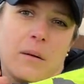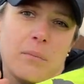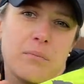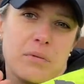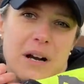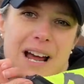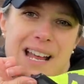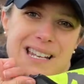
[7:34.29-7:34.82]

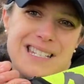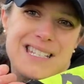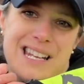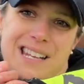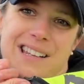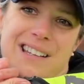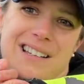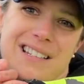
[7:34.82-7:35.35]

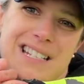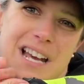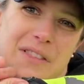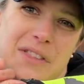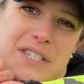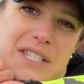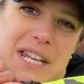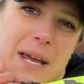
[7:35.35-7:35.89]
branding
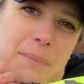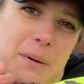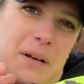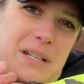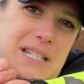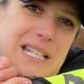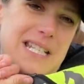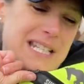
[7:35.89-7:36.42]
down the zip
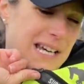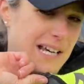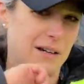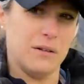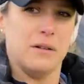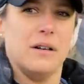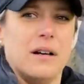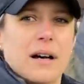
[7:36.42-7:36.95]

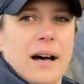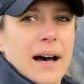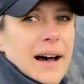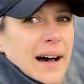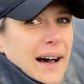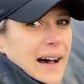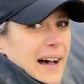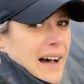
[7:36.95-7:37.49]
detail.
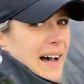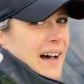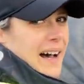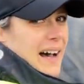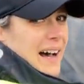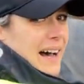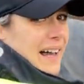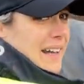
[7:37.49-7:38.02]

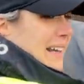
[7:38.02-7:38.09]
And